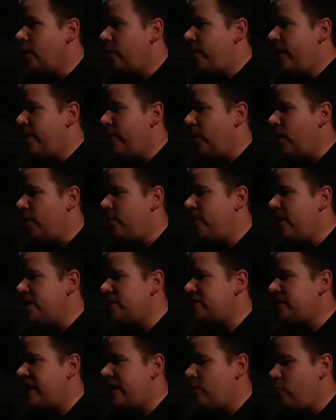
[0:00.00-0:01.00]
People are
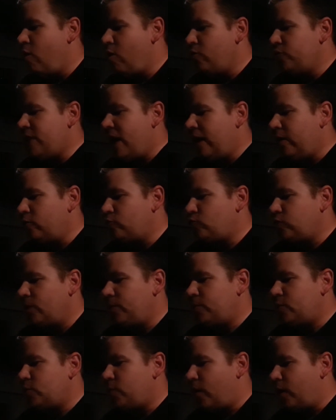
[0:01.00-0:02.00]
pissed saying, well, Donald
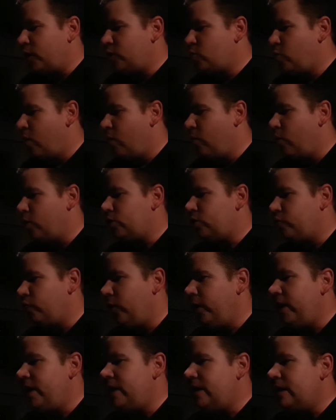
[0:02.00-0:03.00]
Trump sparked World War
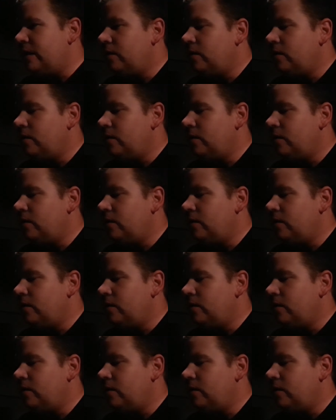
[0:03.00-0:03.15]
III.